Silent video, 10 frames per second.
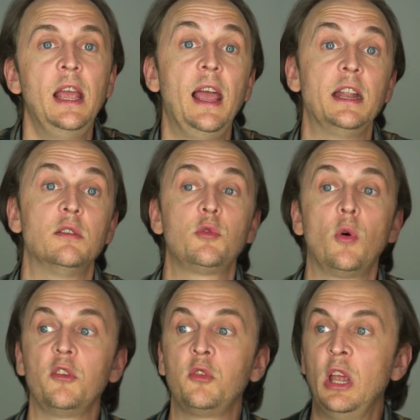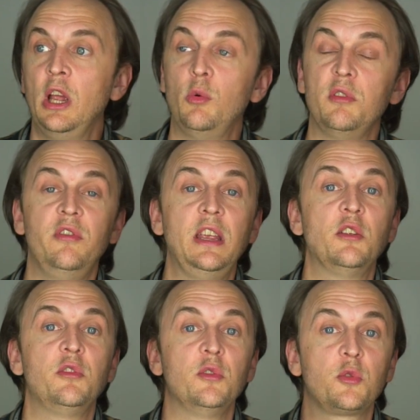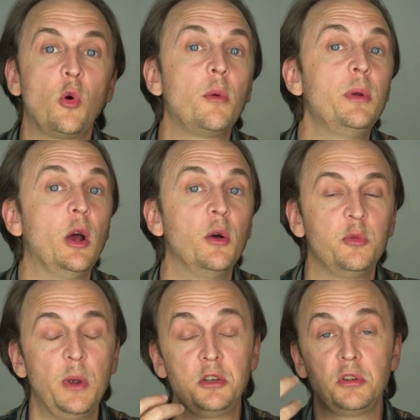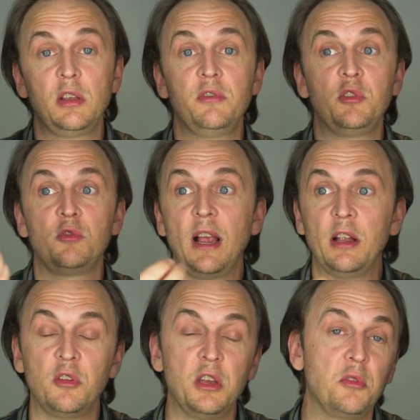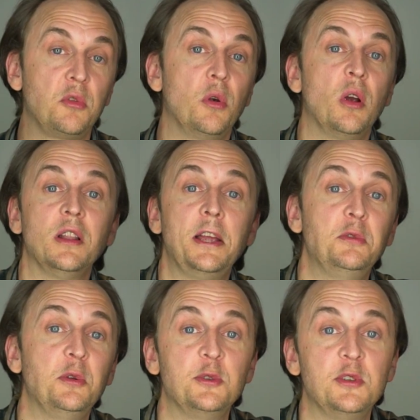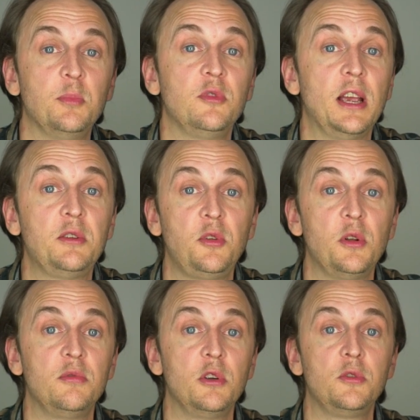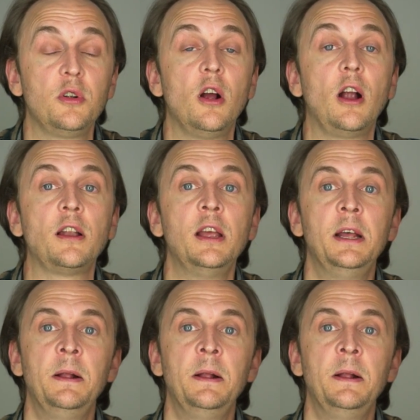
And of course, with Venus and Scorpio, especially if it's transiting through a relationship section of your chart,